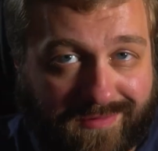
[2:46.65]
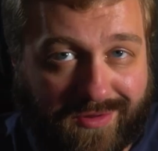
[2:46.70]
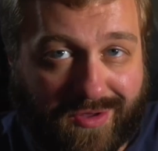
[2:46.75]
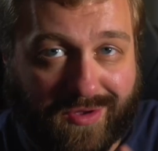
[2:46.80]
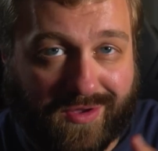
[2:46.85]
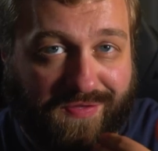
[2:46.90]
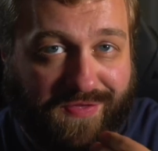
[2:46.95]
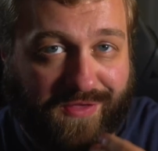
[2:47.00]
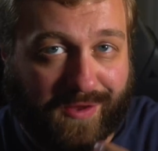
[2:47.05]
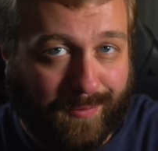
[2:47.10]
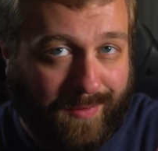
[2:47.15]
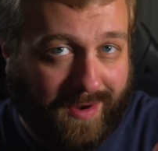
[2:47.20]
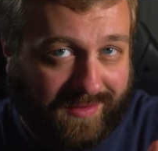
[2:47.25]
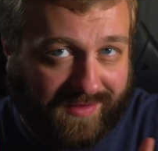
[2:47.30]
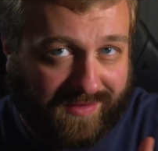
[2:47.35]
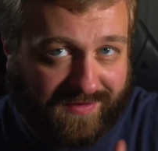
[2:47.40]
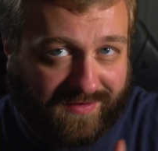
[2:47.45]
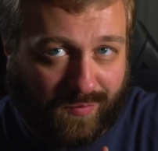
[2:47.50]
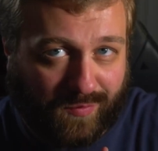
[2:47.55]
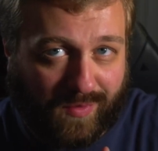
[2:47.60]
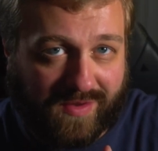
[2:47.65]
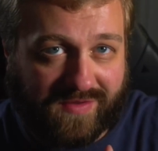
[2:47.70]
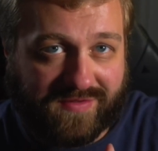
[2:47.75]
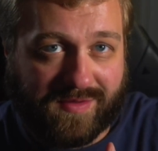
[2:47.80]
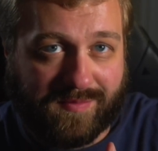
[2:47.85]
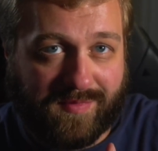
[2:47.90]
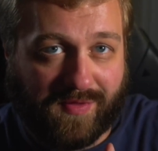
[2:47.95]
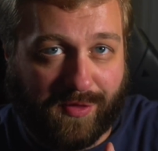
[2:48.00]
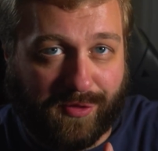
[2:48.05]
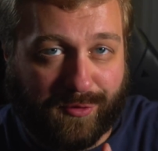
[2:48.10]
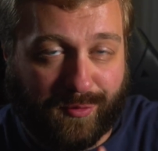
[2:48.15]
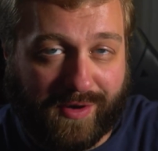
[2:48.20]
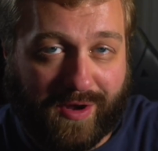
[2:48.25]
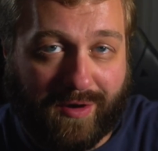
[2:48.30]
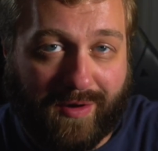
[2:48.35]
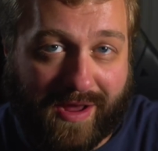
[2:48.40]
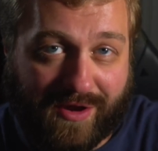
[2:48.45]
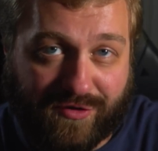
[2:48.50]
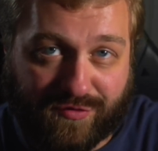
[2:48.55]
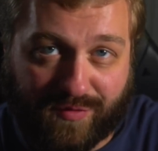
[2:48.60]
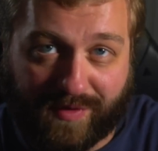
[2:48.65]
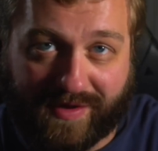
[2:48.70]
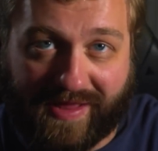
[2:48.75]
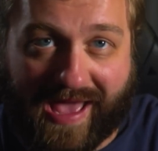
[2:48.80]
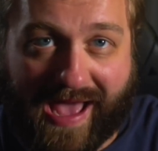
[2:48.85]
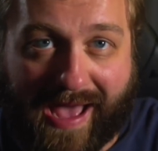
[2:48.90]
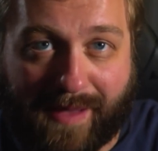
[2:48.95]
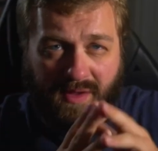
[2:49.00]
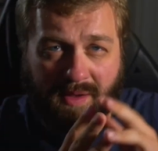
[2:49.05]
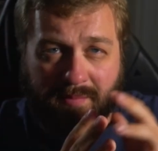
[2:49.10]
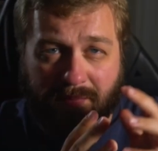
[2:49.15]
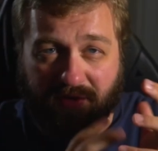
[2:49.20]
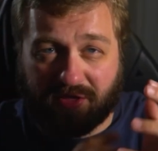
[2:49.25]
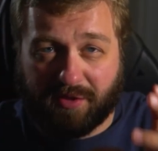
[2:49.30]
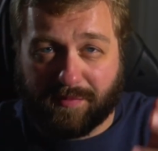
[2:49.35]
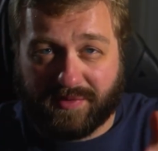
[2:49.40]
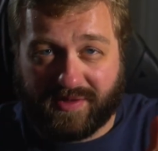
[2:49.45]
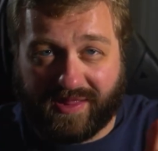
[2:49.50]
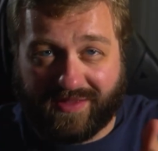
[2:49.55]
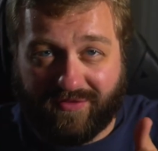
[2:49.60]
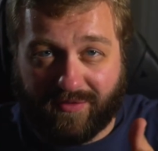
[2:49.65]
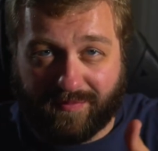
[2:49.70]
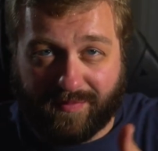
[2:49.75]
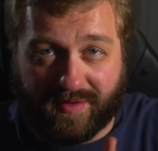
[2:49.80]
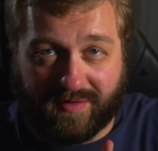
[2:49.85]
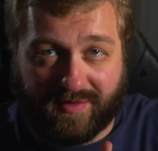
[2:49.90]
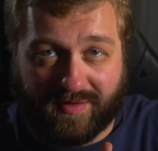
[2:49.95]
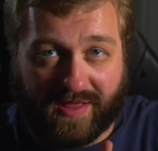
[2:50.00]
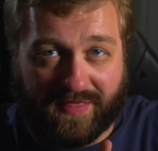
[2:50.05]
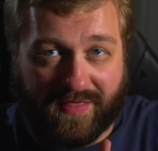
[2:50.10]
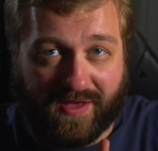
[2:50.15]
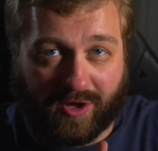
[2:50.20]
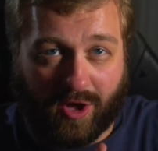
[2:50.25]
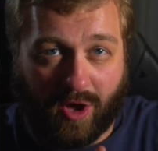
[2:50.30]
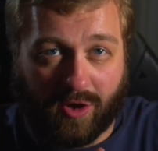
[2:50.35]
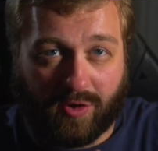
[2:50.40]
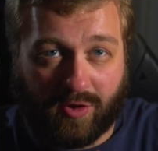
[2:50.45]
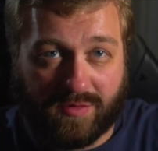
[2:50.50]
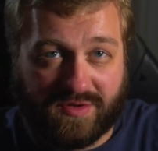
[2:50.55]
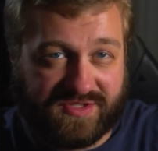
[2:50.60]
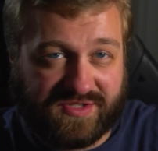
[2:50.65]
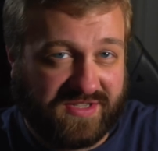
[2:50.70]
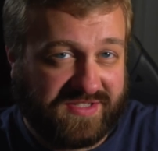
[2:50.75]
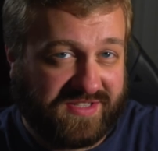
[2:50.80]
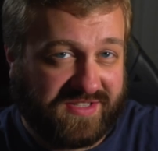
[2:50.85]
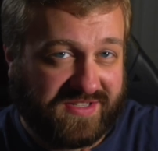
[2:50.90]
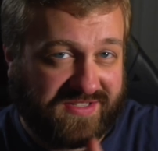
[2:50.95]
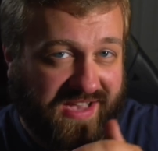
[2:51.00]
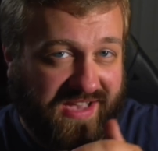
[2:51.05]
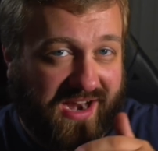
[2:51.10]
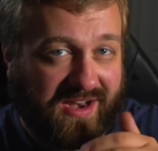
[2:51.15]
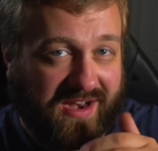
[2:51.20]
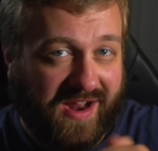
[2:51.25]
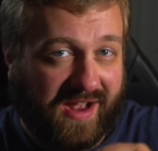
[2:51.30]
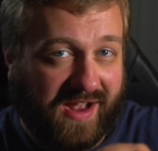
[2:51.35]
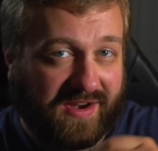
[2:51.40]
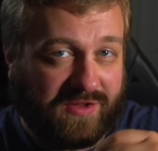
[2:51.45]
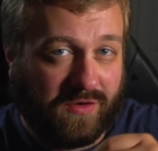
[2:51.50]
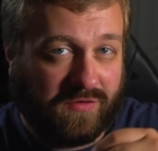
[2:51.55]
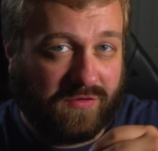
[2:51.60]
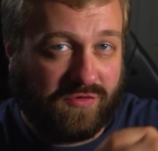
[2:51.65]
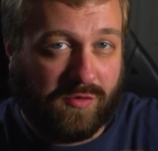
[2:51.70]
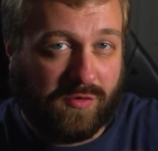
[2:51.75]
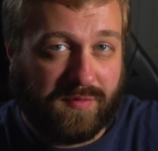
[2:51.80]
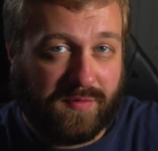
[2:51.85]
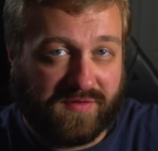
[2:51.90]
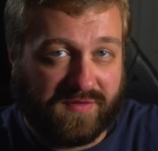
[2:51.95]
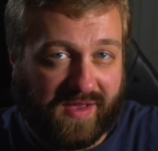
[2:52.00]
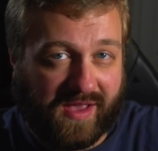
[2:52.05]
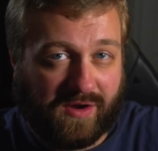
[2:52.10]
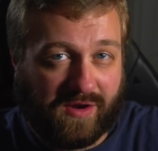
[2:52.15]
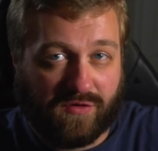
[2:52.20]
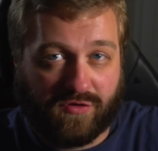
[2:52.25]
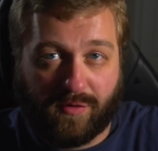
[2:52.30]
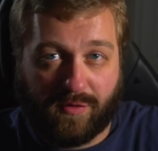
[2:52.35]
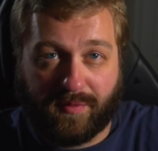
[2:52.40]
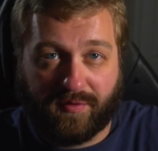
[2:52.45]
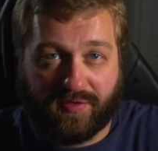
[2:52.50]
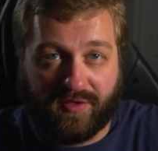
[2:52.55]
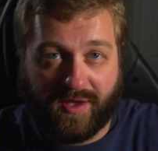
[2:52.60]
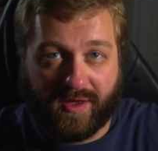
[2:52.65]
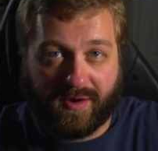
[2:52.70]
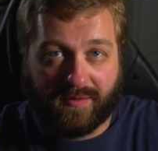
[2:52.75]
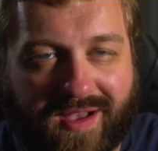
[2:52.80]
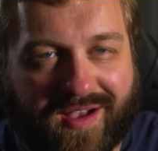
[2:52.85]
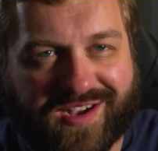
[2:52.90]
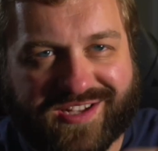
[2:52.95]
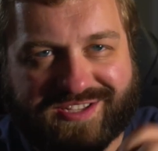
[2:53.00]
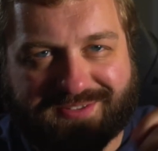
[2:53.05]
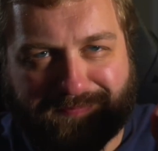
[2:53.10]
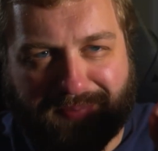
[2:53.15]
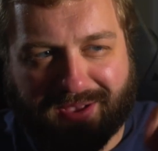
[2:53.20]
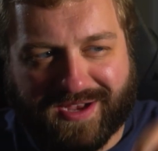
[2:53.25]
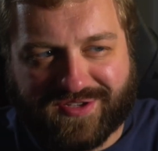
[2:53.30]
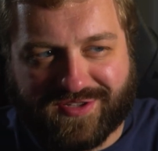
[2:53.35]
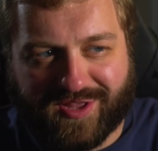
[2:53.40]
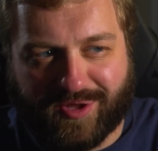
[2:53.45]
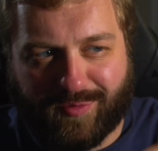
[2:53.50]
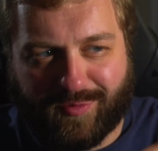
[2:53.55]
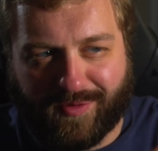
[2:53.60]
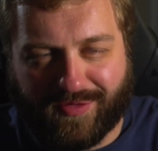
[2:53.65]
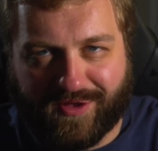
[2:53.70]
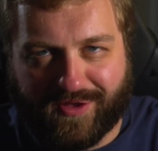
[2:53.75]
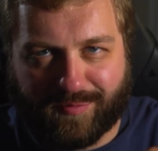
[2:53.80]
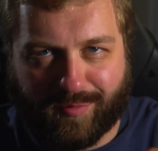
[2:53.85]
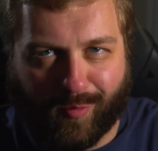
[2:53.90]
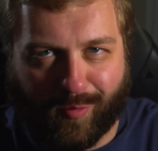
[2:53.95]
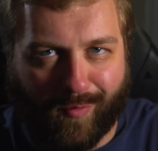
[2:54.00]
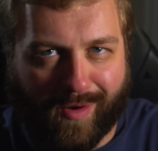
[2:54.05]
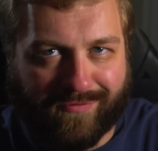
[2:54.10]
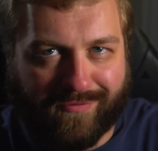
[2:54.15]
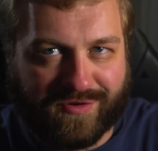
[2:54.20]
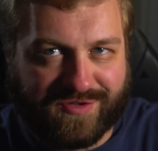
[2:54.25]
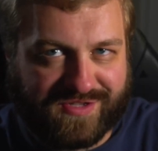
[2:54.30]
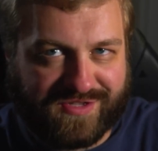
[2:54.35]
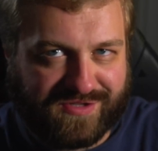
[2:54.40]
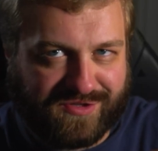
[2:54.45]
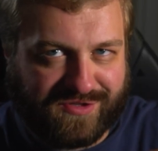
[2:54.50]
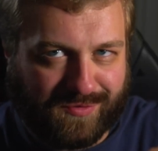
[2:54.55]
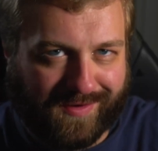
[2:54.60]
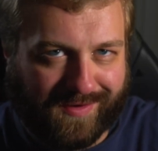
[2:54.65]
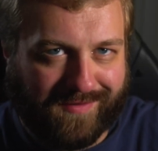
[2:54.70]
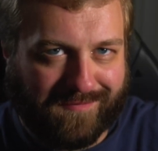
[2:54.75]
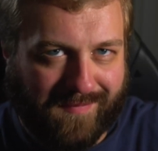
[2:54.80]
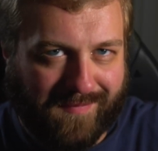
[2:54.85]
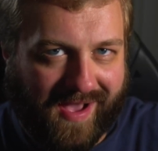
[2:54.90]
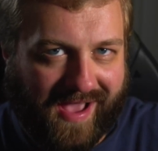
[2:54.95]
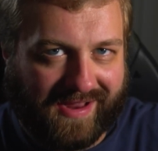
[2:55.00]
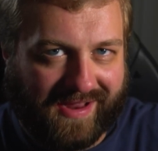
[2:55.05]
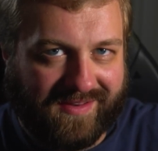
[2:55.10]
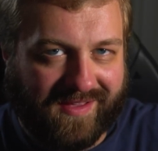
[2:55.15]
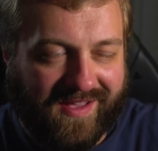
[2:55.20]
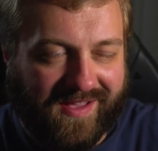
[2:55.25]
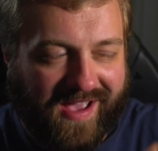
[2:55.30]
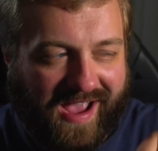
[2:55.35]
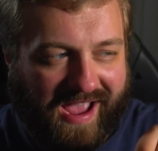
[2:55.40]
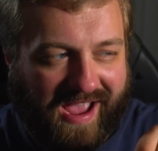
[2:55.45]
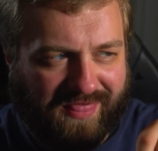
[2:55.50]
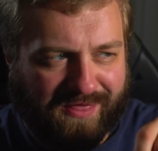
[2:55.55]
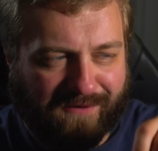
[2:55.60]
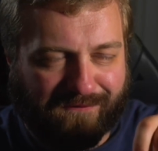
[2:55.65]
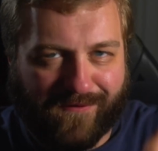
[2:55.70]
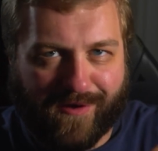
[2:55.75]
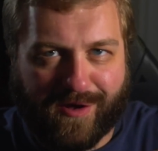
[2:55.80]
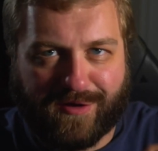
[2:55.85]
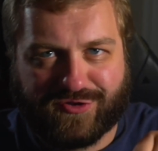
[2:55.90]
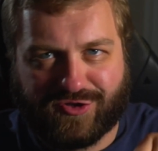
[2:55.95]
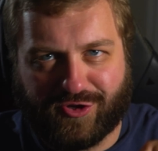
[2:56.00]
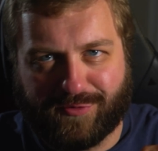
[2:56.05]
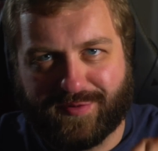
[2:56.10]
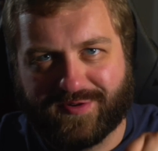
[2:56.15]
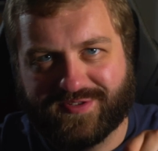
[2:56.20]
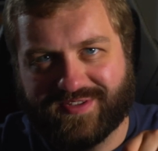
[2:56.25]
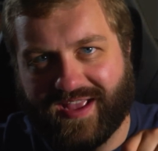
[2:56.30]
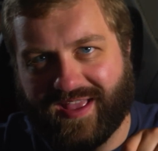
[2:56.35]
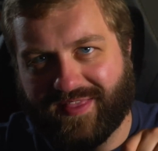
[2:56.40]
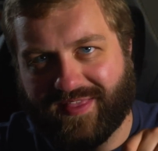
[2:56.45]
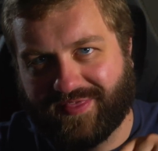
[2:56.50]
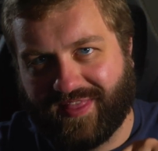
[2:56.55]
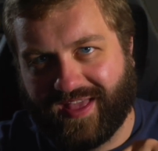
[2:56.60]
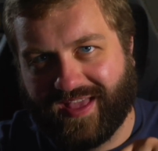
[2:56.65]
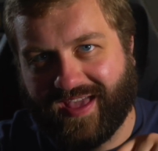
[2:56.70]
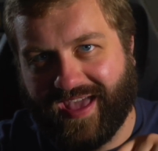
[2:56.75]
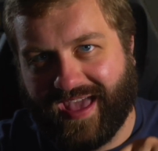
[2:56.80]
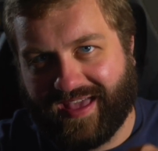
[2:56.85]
You could theoretically squeeze them in the 3-year android gap, but the believability that Goku has just decided not to go Super Saiyan is super thin, especially when this one references Tree of Might and the false Super Saiyan thing